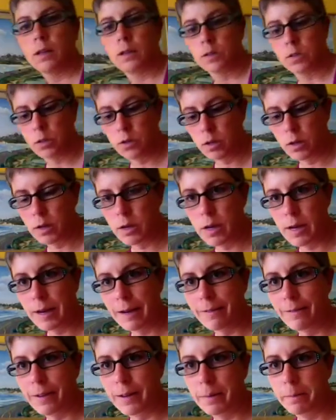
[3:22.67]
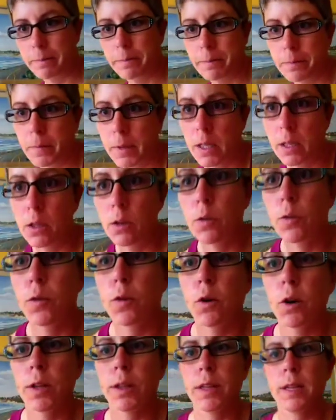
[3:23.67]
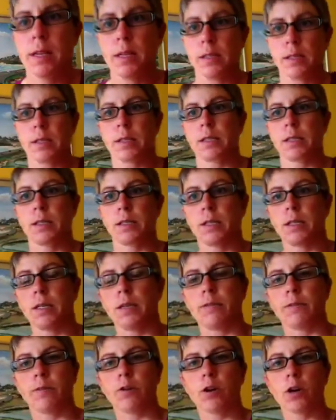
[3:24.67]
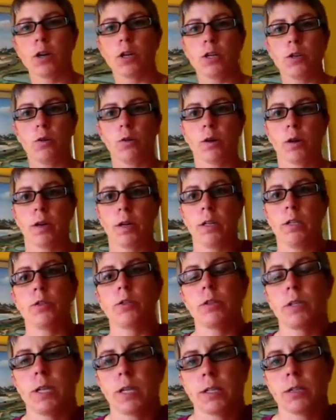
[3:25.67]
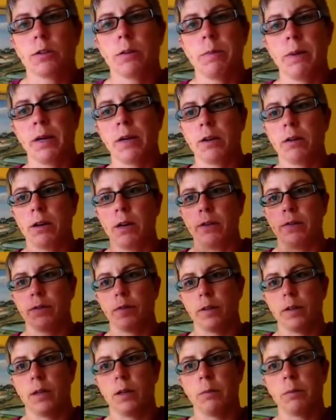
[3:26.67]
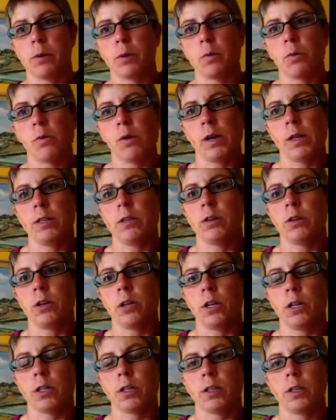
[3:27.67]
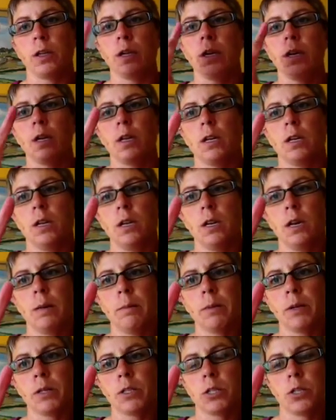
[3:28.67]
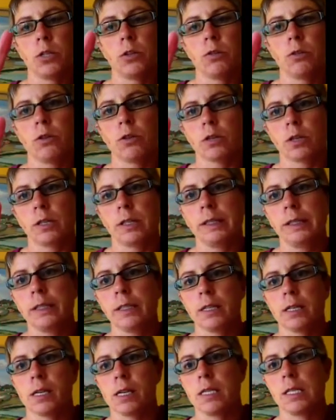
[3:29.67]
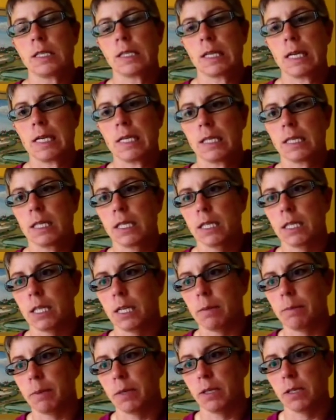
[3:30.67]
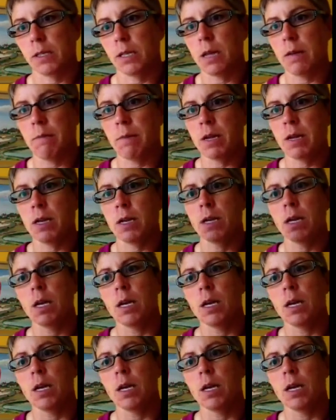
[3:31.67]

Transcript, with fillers: So there you have it. Your four things for your introductory paragraph. Number one, your hook. Number two, your clear and concise topic statement.